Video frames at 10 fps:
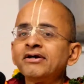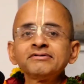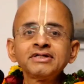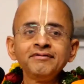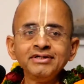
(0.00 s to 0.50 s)

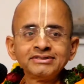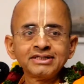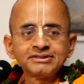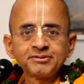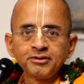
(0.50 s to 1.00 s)
Lot of
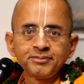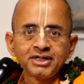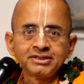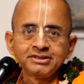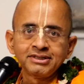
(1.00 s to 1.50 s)
services.
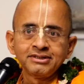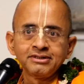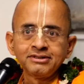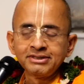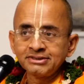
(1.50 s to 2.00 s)
Prabhupada
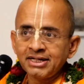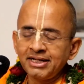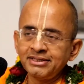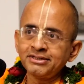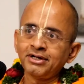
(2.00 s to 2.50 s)

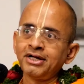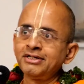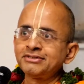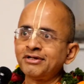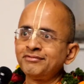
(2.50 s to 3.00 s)
designed,
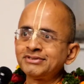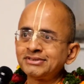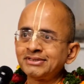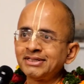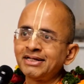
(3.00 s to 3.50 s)
coined
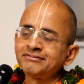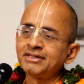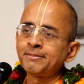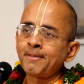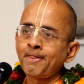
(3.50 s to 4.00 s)
services and
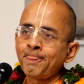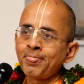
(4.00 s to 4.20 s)
gave them.